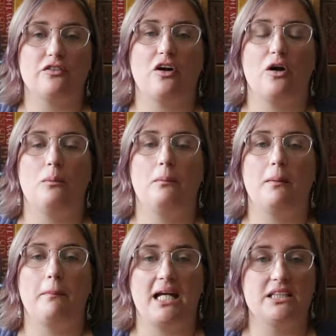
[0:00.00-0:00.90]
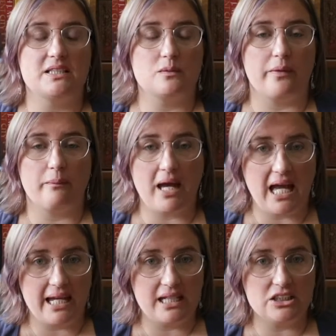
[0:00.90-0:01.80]
from Pages with
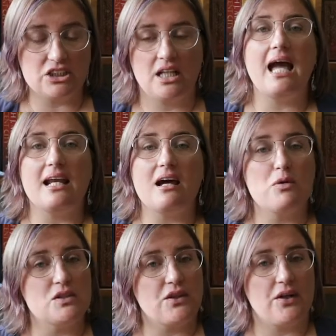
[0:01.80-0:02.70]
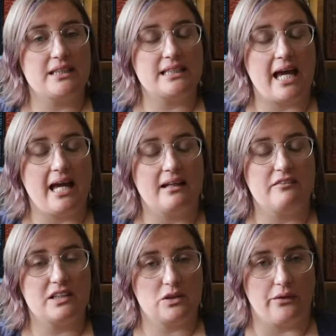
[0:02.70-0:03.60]
Paige, and I'm also going to tag
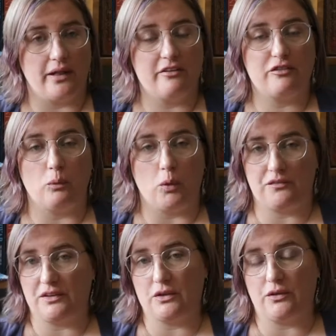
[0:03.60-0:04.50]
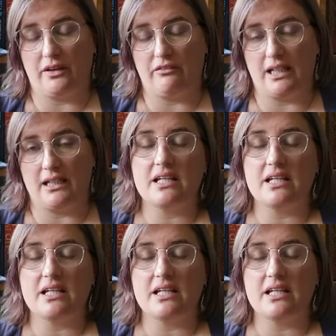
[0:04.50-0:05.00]
Victoria from What Victoria Read.